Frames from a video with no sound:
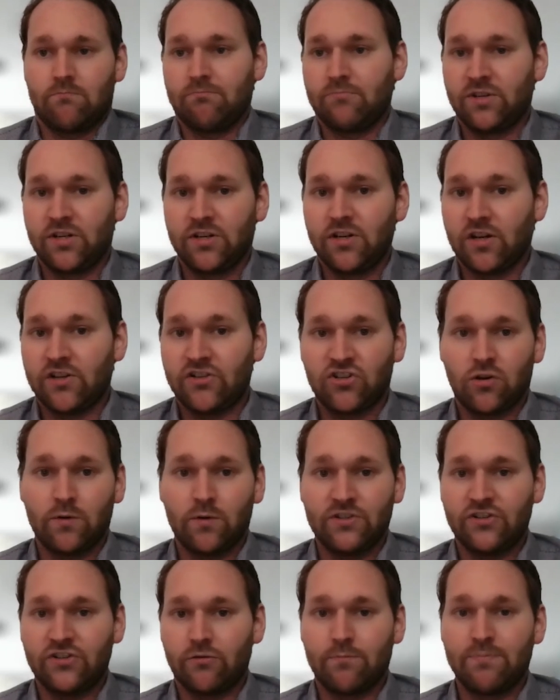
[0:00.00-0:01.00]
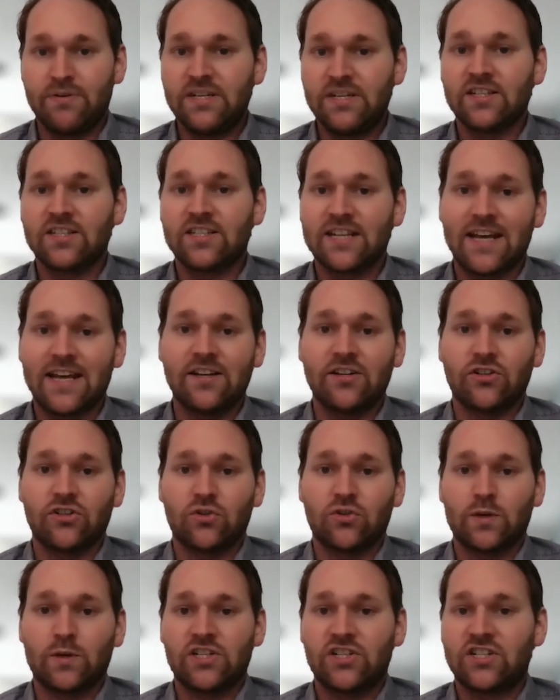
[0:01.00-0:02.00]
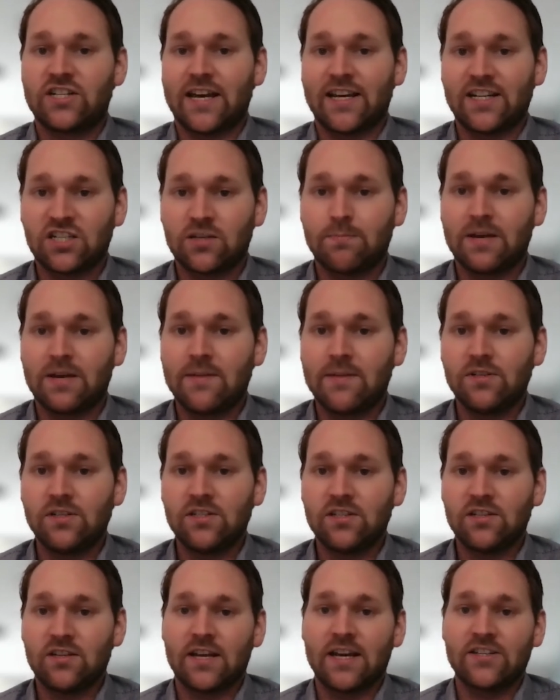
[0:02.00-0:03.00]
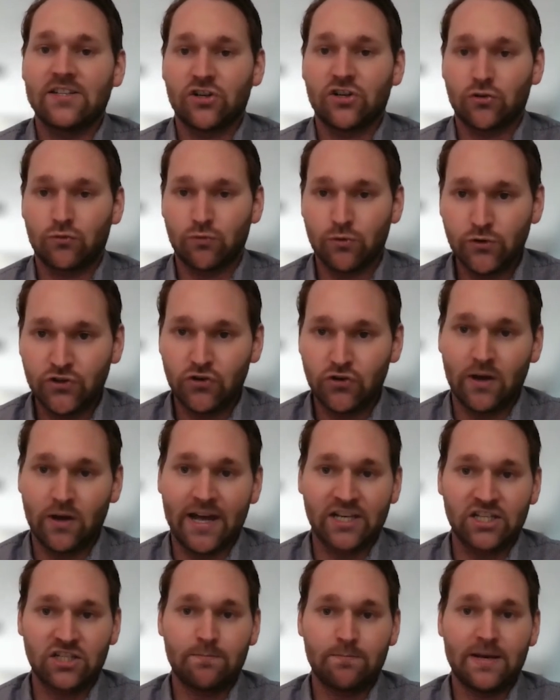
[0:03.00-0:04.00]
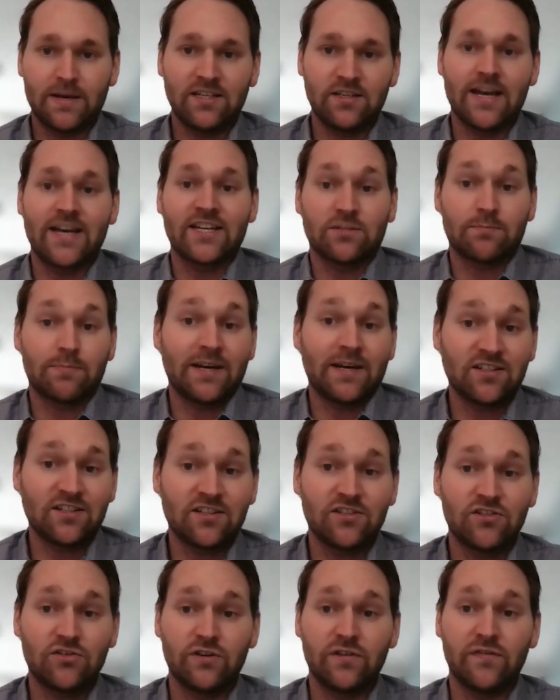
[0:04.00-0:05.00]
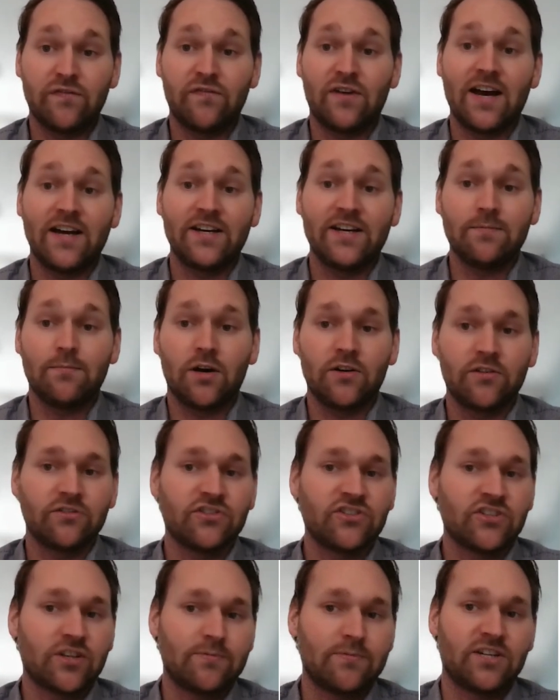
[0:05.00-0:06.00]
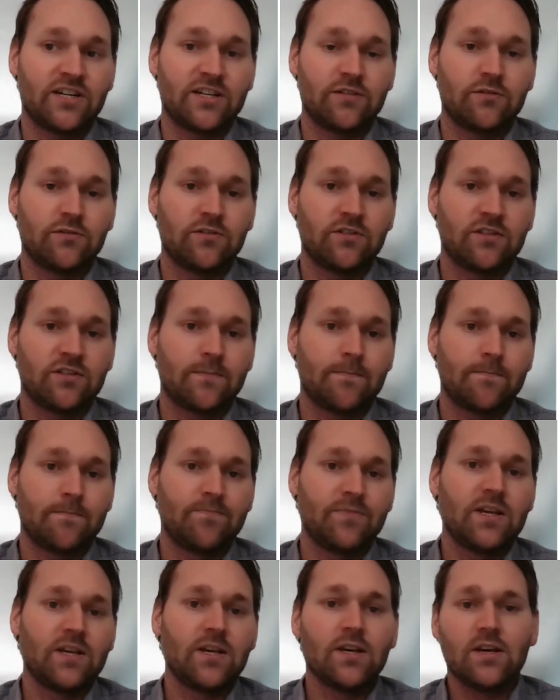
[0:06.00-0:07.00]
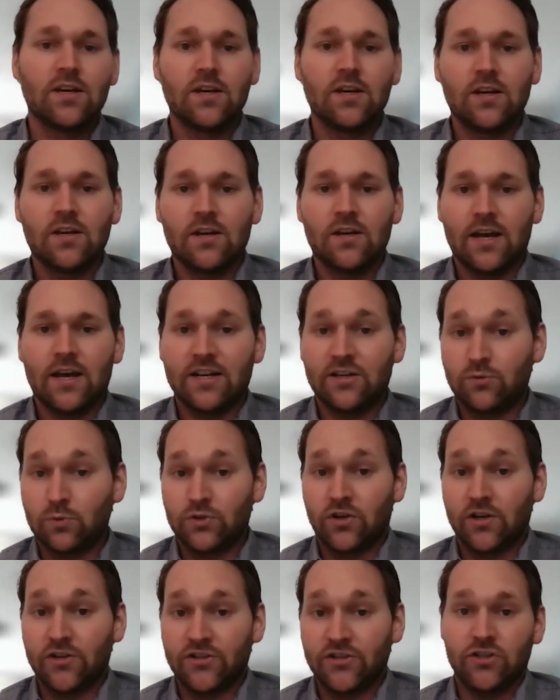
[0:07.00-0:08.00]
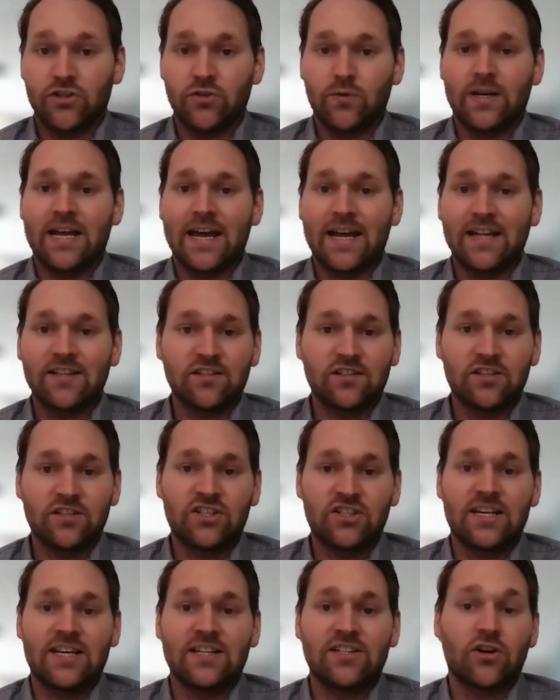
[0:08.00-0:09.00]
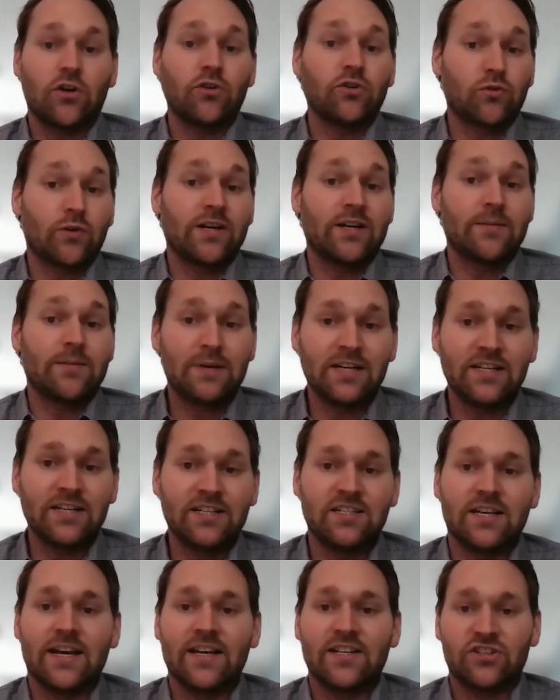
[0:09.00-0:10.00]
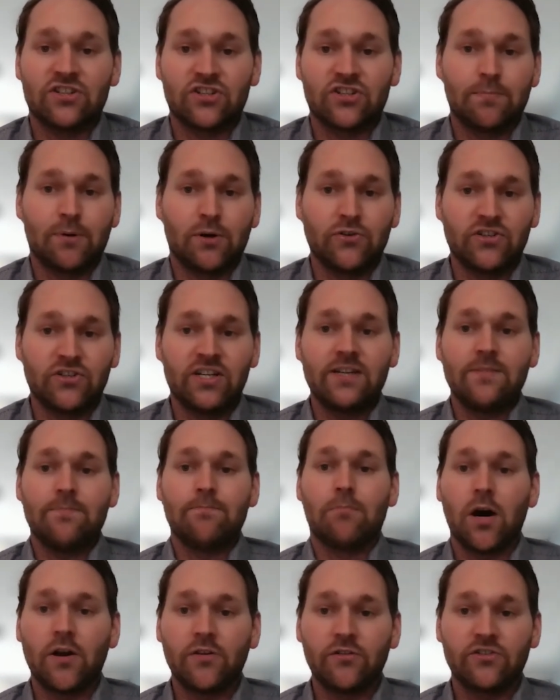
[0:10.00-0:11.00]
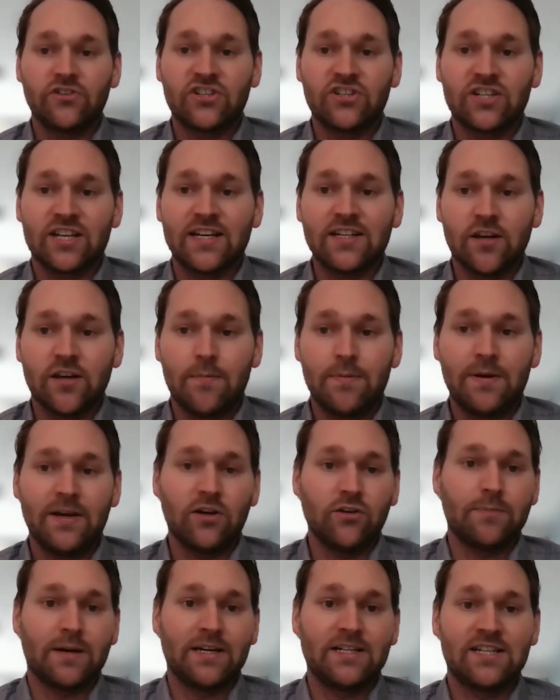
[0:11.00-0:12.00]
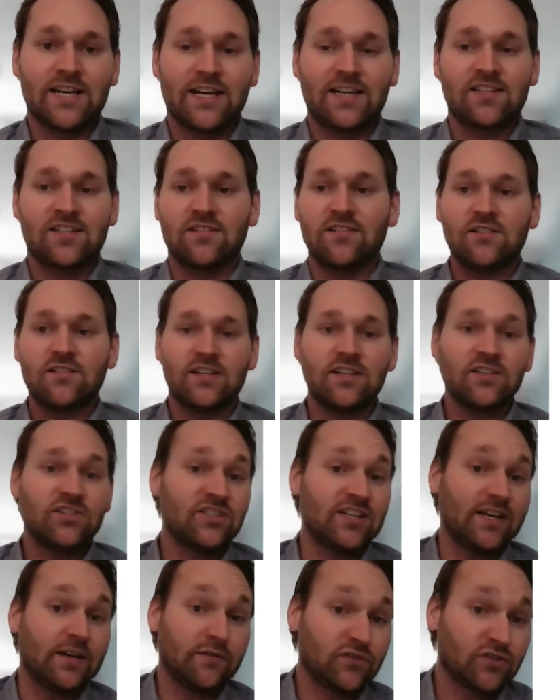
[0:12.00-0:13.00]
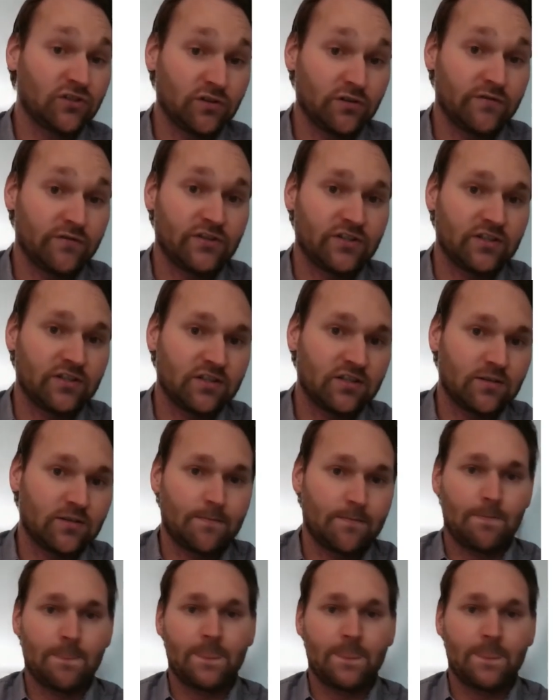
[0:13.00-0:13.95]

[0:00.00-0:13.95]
the Dutch saw as European standards, with tax payment as a crucial aspect to define modern subjecthood. And this was also to enhance the state's own credibility as a supposedly modern state upheld by taxes instead of services.